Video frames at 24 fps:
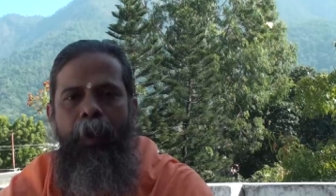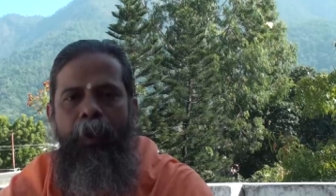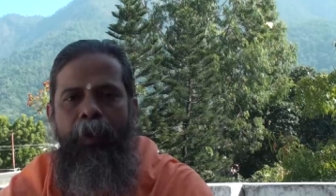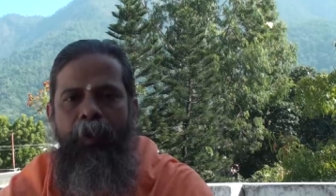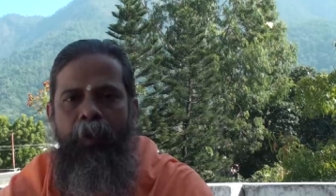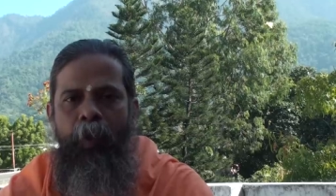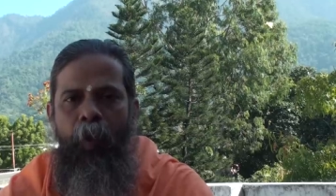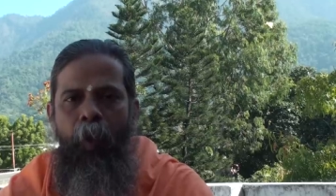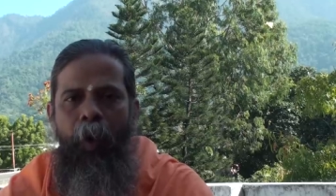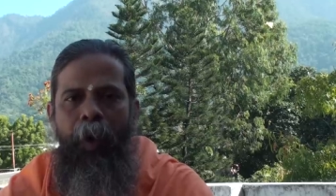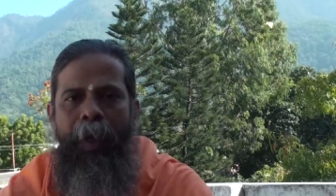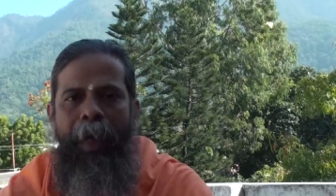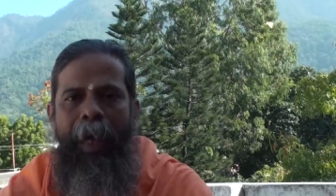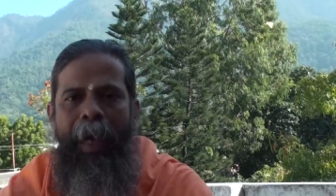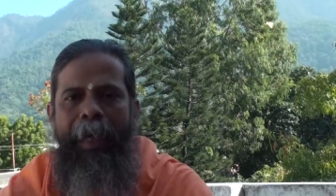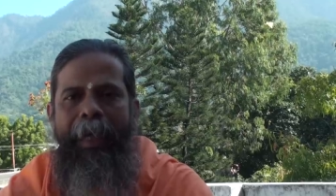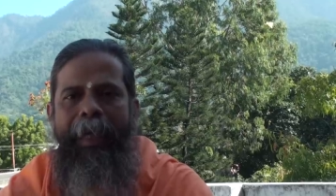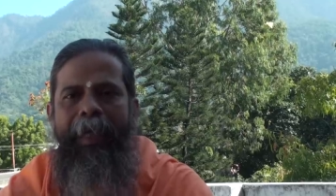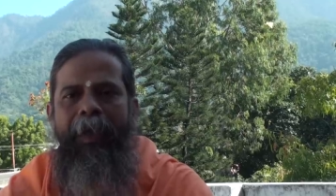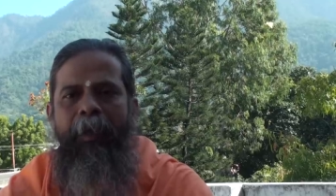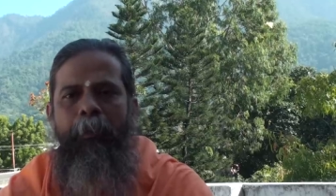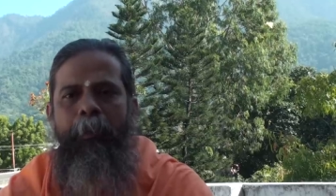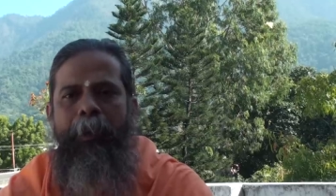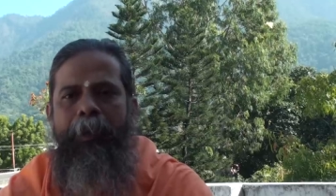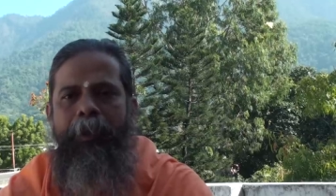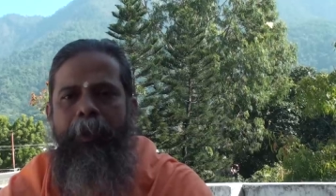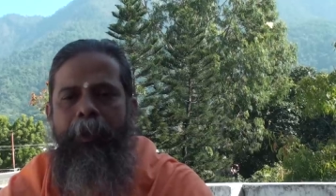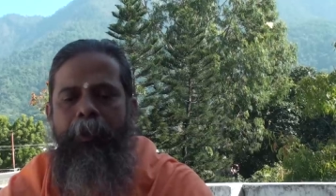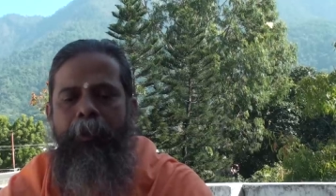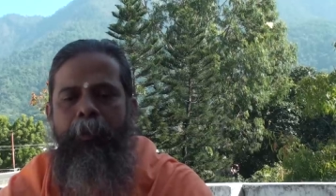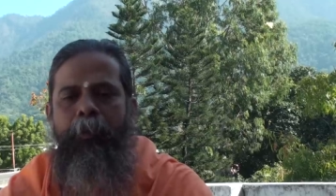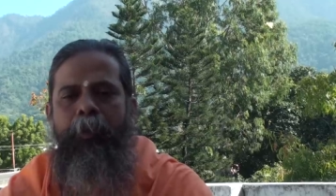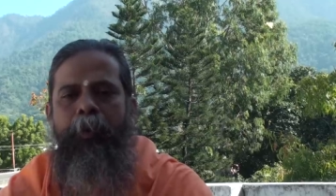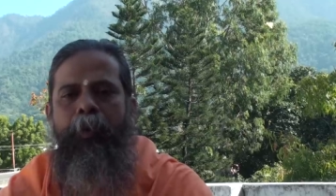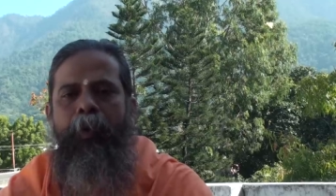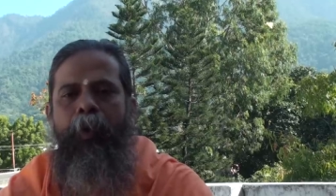Sokarena
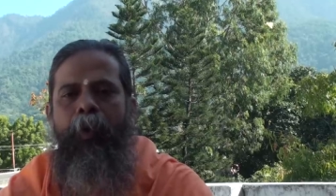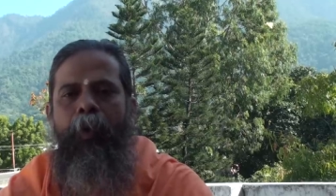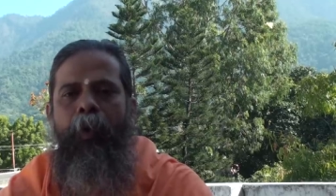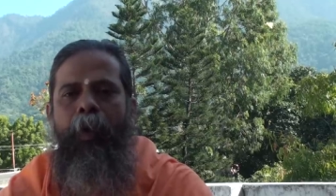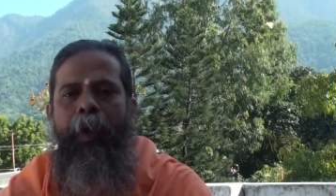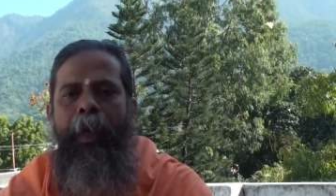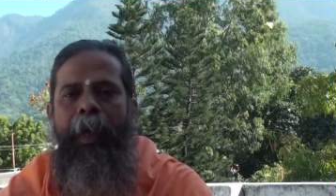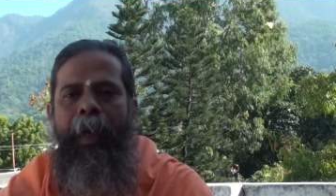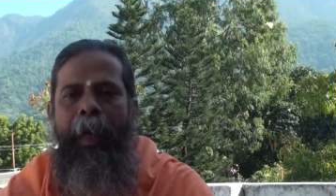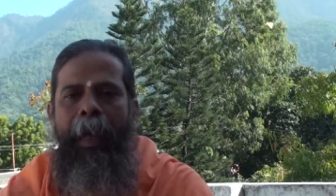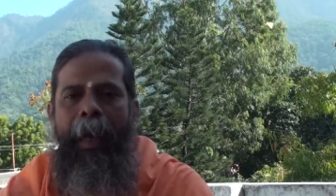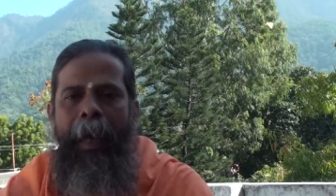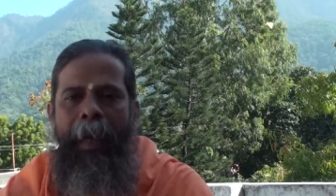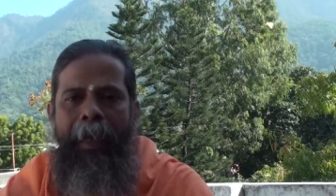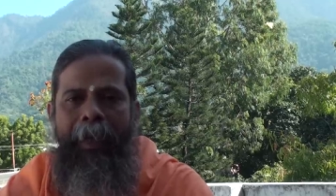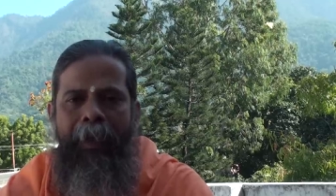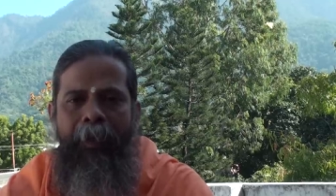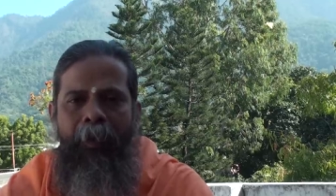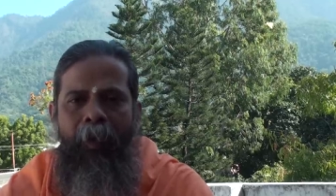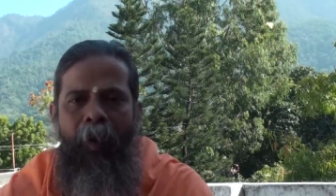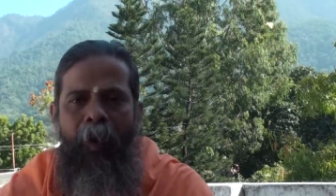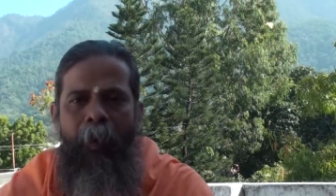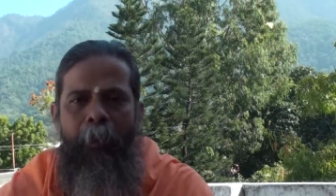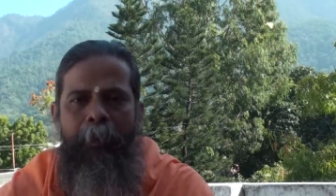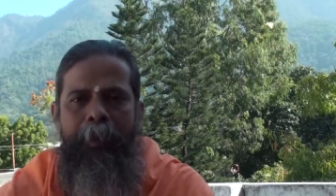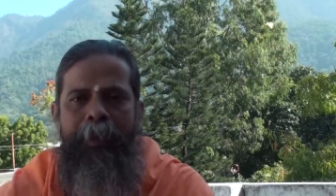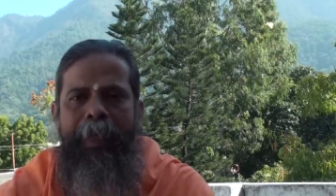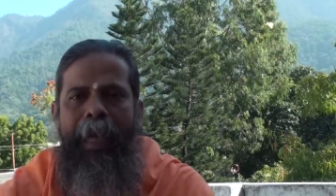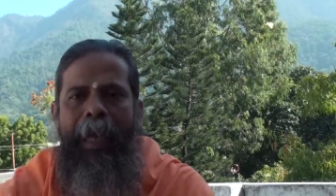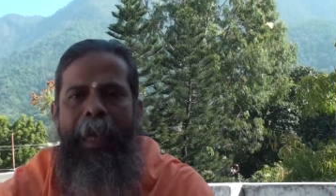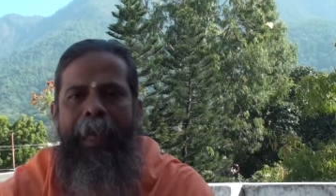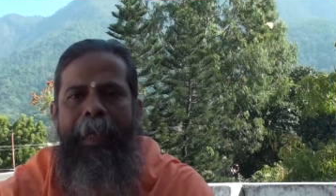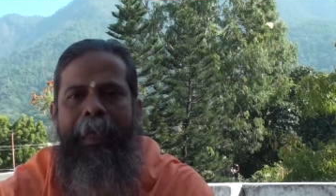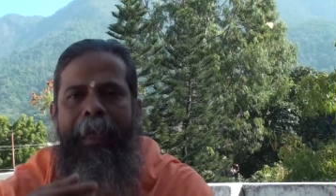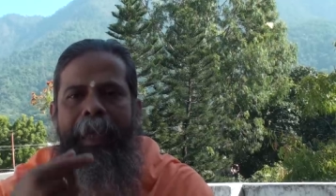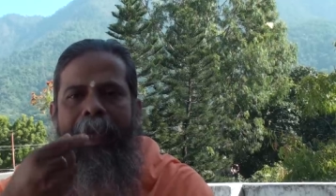visatpuna. And comes
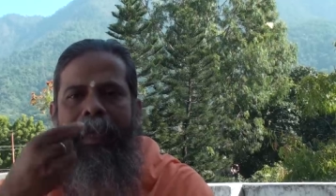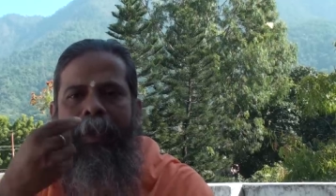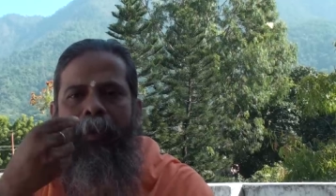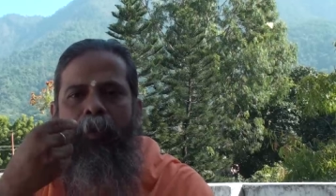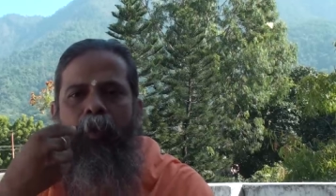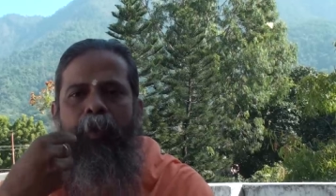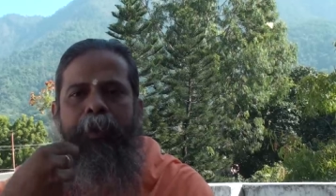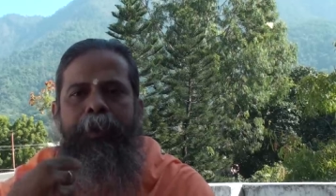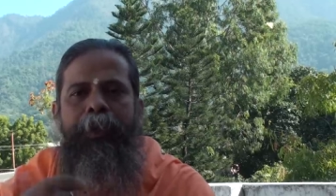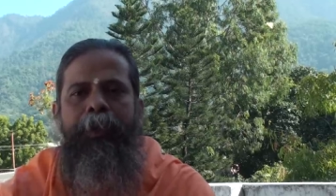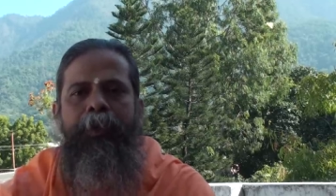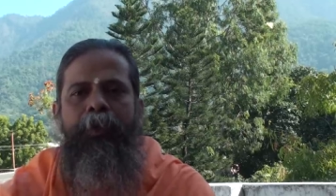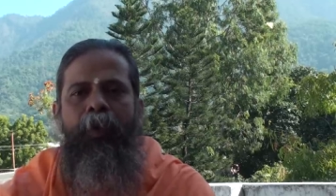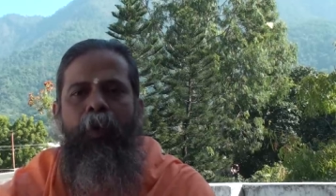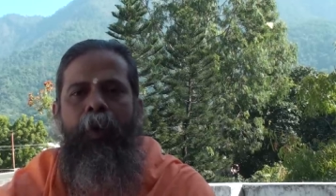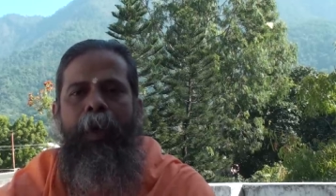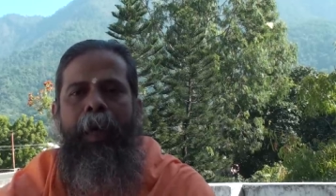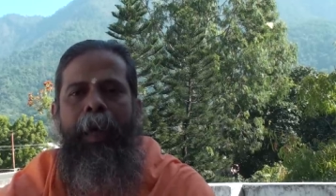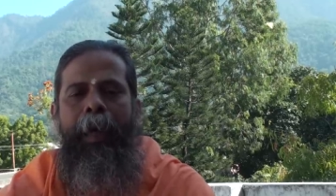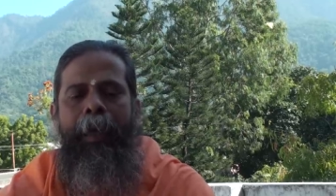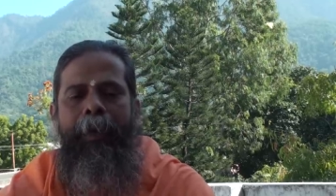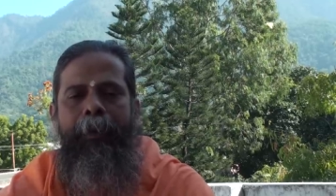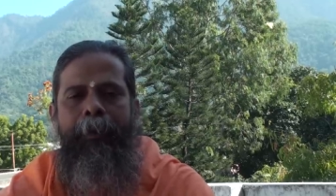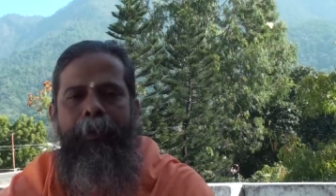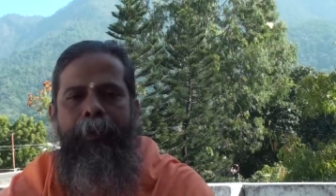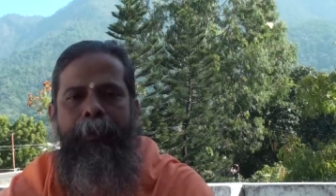again with the sokar.